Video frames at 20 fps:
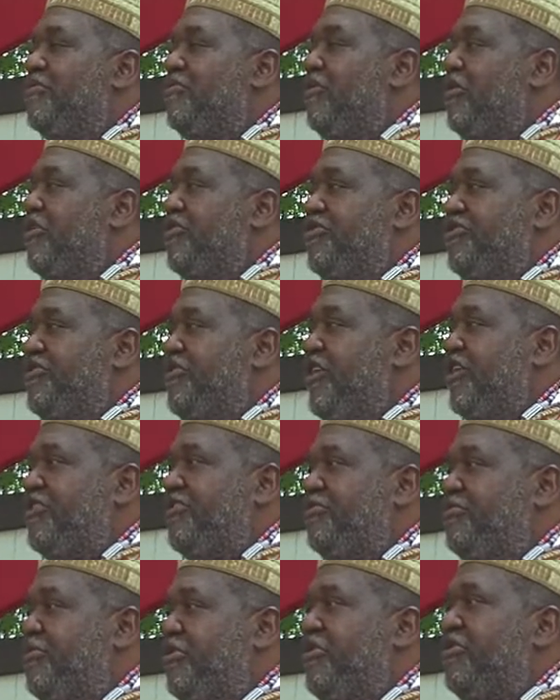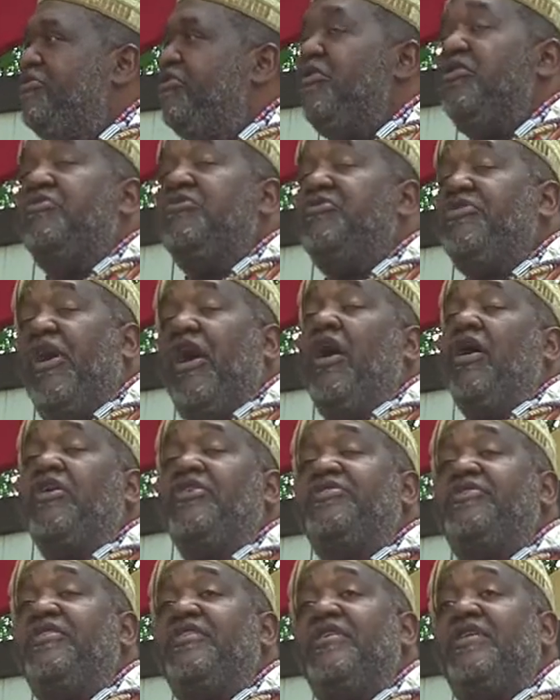was just beautiful. It was
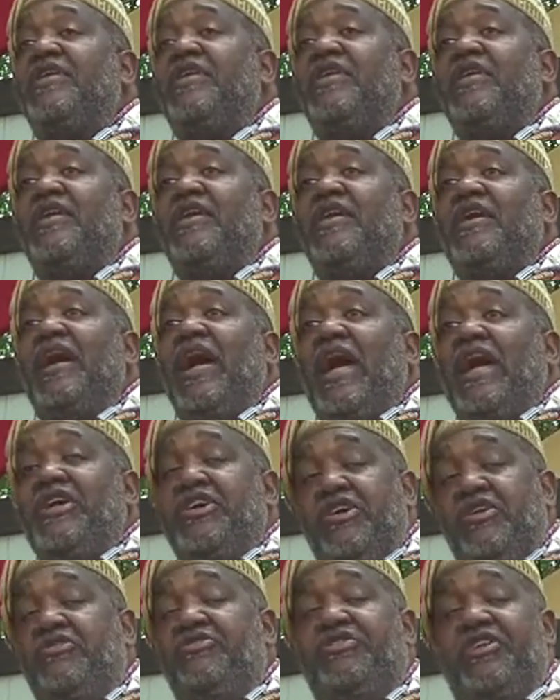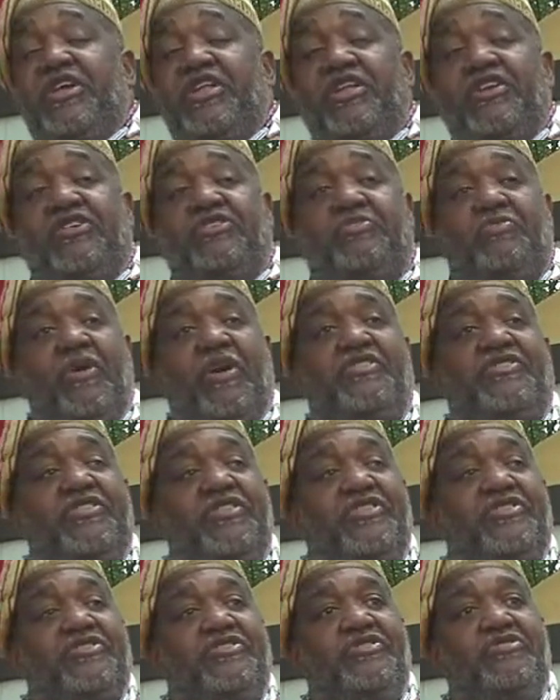art. And using these
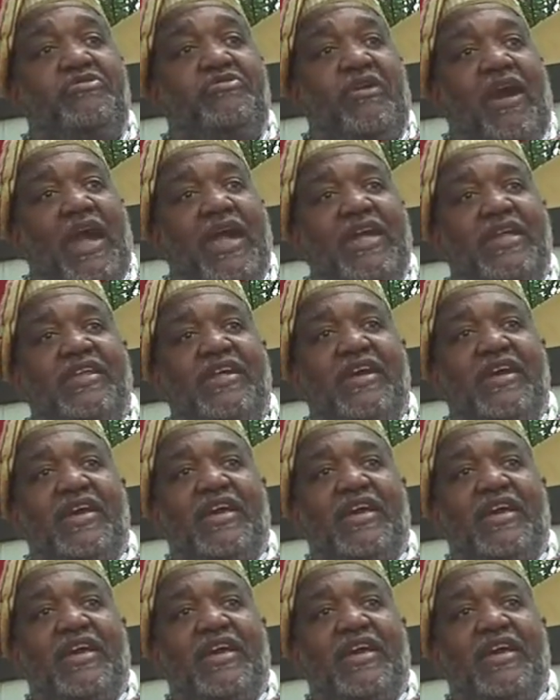brushes to write,